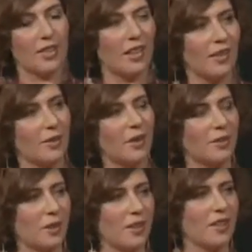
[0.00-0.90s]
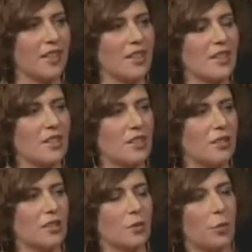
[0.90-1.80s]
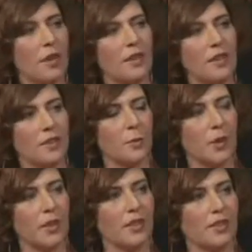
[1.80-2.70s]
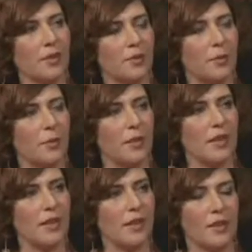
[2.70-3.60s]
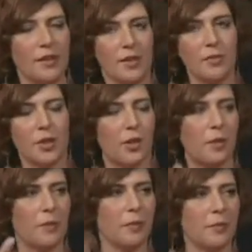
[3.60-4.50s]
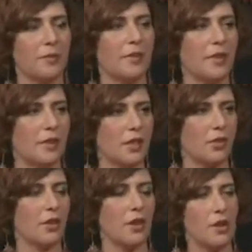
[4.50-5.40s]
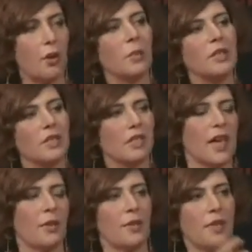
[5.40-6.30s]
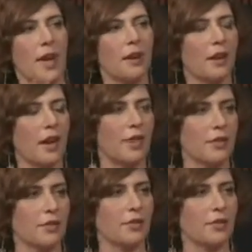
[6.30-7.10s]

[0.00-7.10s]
heroine, or did you just want the experience of being on a, such an enormous set with that kind of